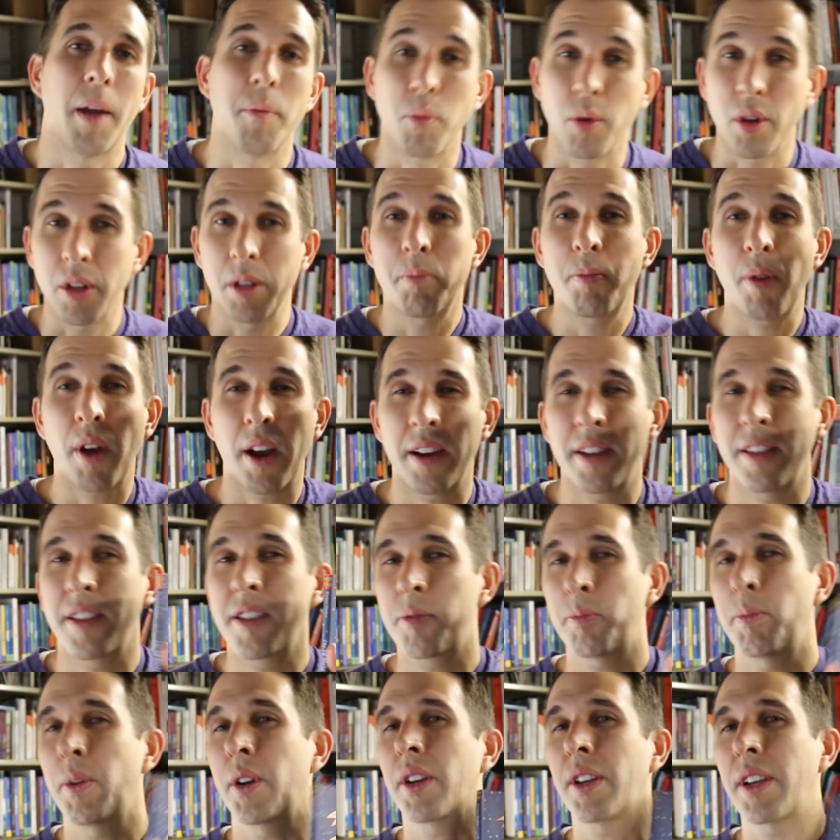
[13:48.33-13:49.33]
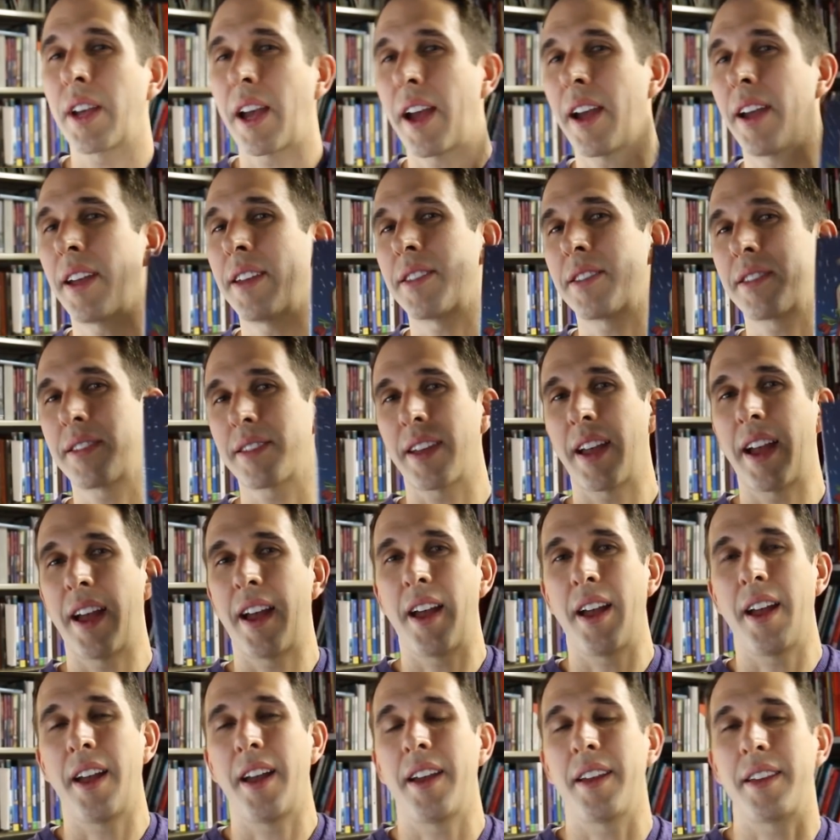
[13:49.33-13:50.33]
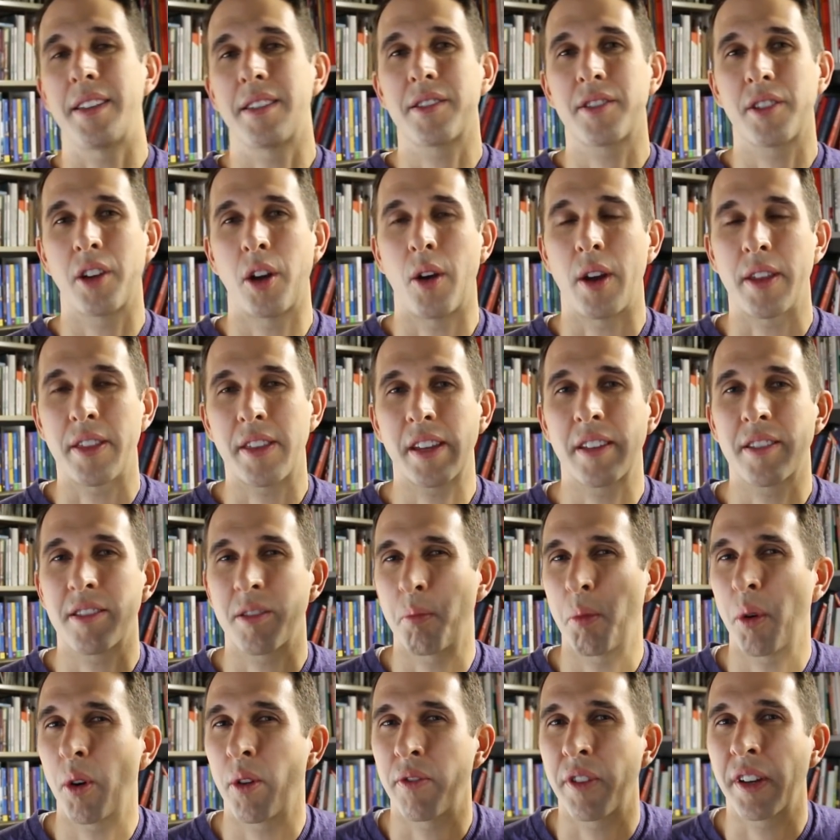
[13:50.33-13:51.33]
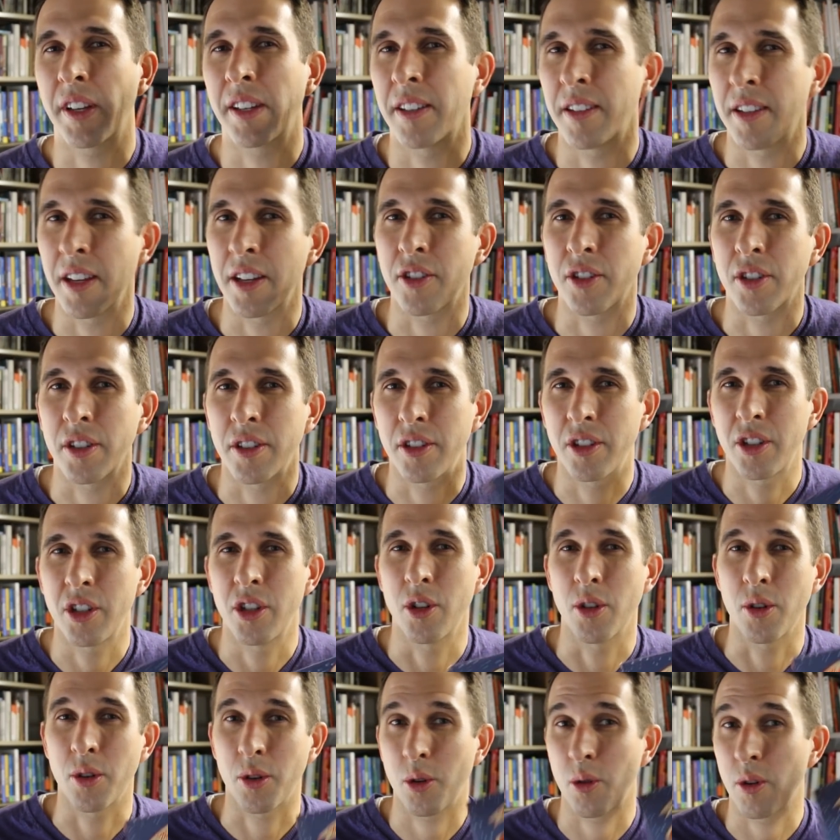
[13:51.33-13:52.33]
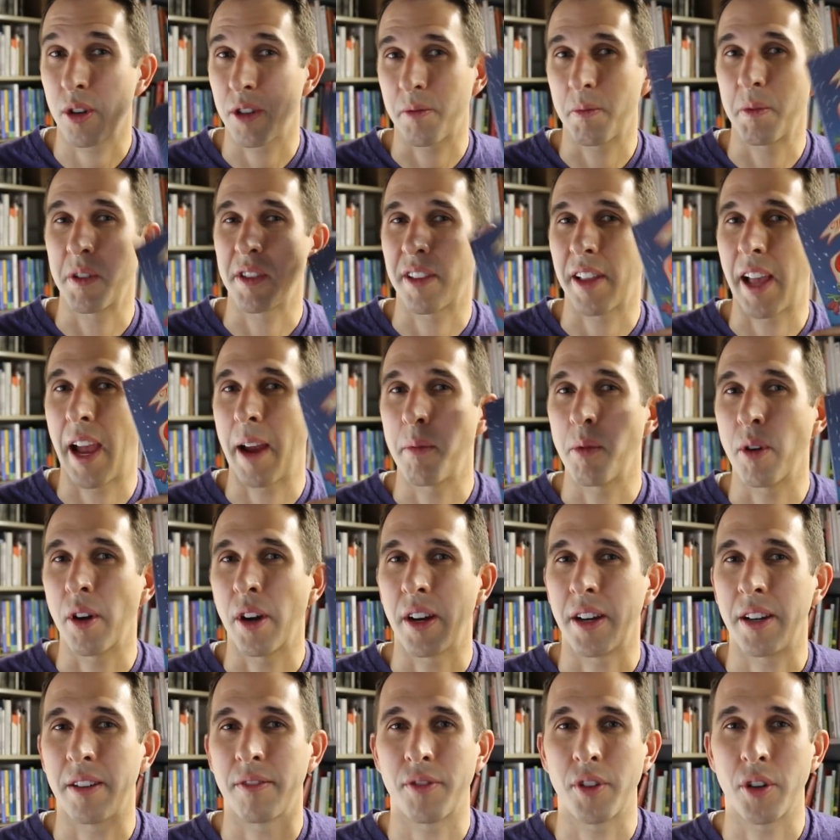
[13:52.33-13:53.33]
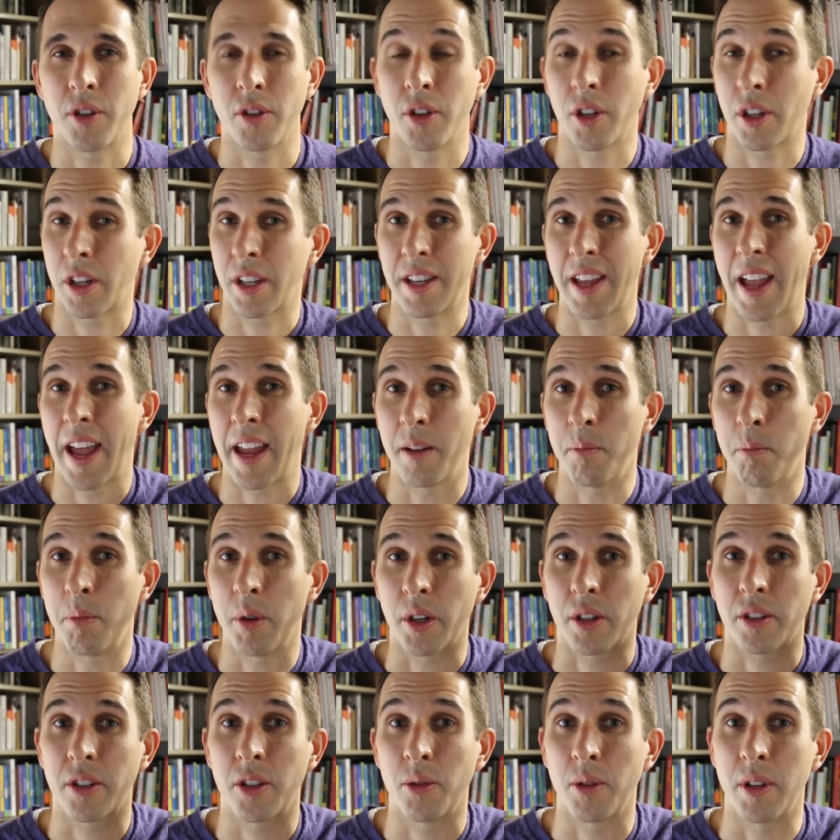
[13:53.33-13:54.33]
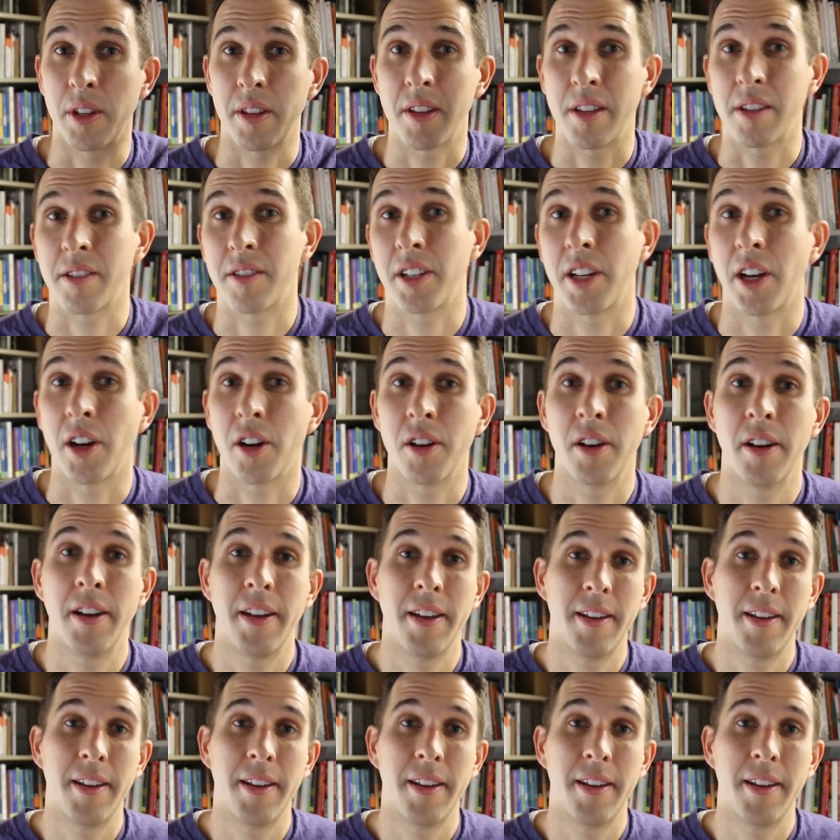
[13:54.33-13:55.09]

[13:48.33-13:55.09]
I'm really proud of this book, guys, so I think it's a perfect addition to your Christmas library if you're looking to add a book to it this year.